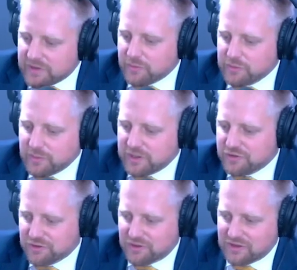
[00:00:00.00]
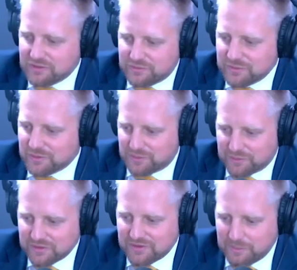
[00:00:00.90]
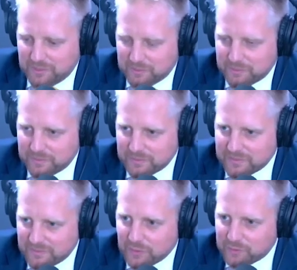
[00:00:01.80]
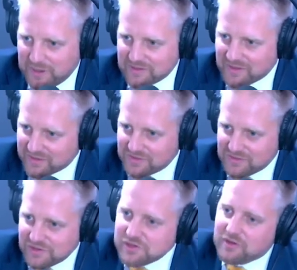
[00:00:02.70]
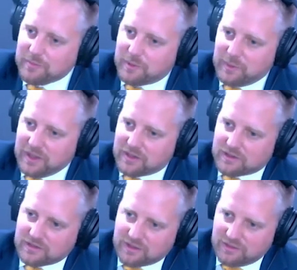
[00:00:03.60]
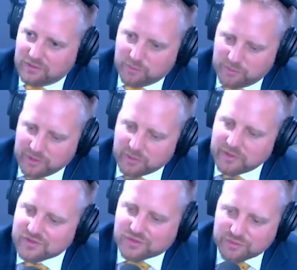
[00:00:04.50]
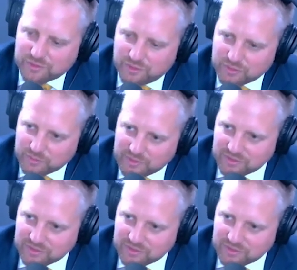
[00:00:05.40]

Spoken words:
they want to make sure that if you're, for example, not paying taxes in Czech Republic, that you will be always controlled with